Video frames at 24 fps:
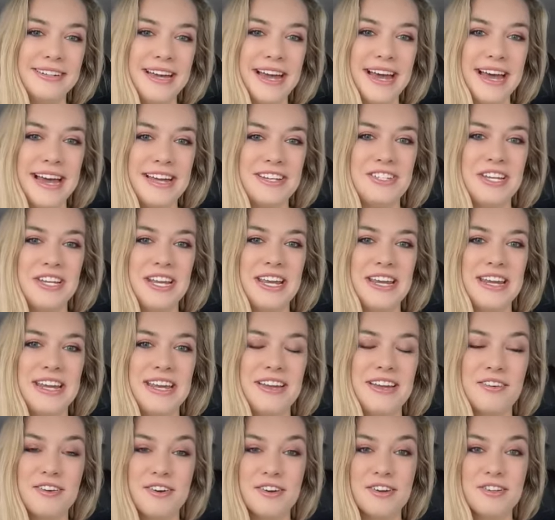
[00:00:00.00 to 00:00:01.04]
Hi
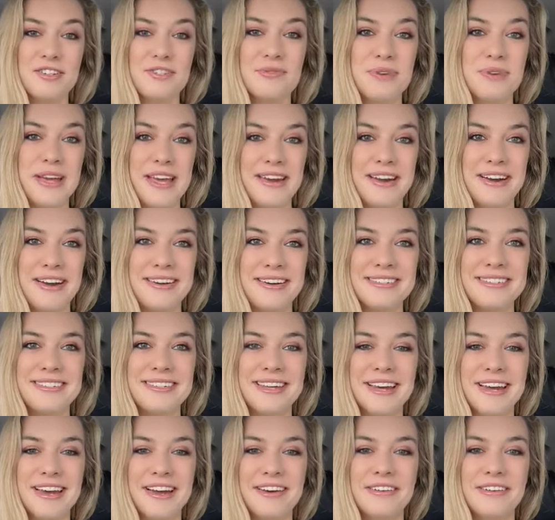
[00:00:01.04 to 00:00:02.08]
Channing on Twitter.
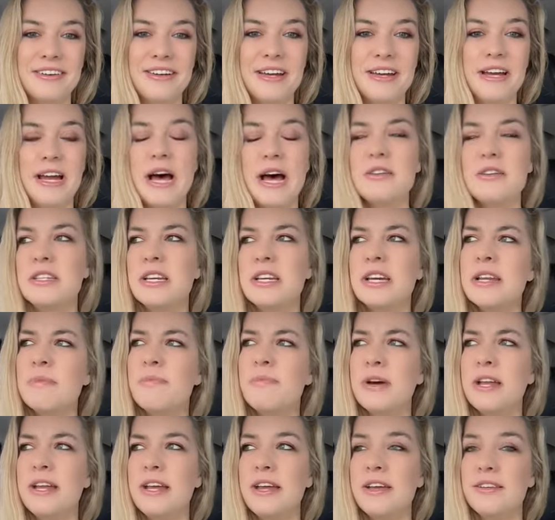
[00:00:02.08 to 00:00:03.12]
So I was gonna
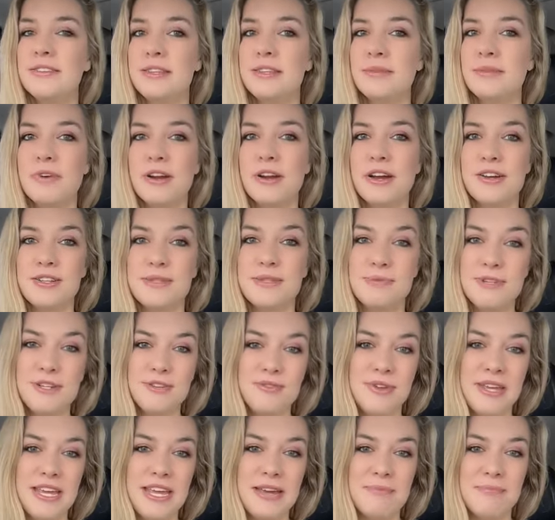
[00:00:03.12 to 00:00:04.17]
put it somewhere else, but
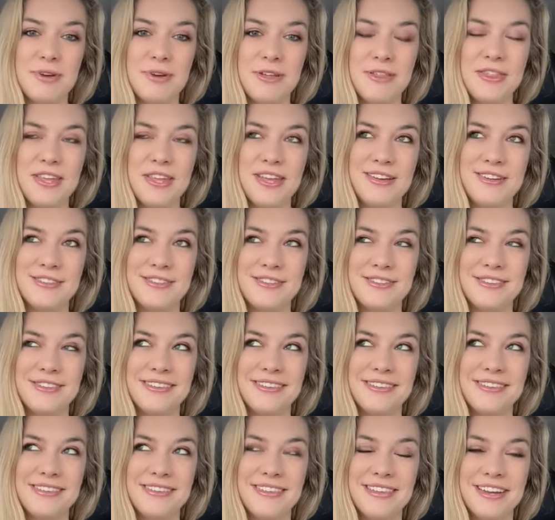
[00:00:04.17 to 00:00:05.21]
you can't put things
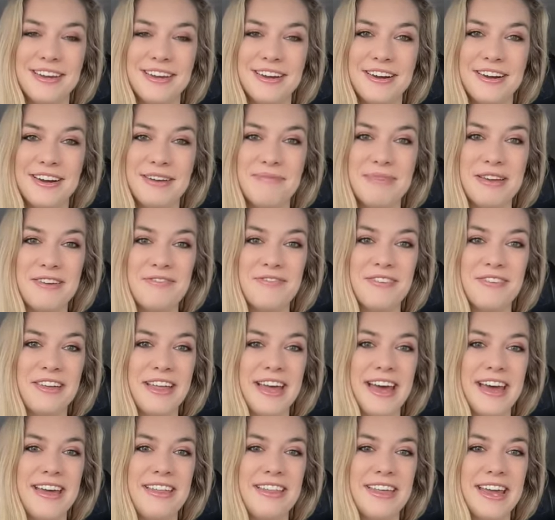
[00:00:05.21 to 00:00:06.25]
that aren't meant for
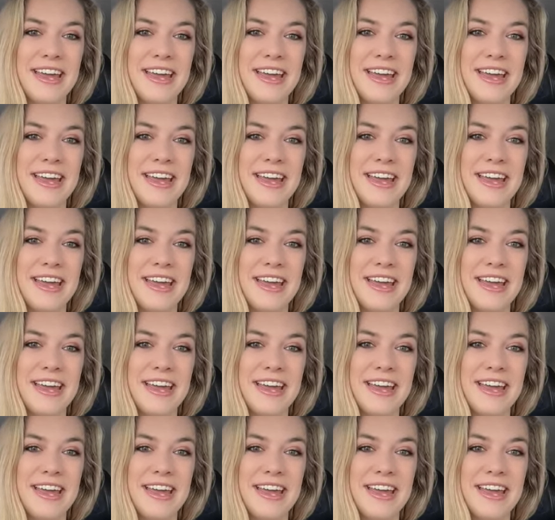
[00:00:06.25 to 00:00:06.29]
that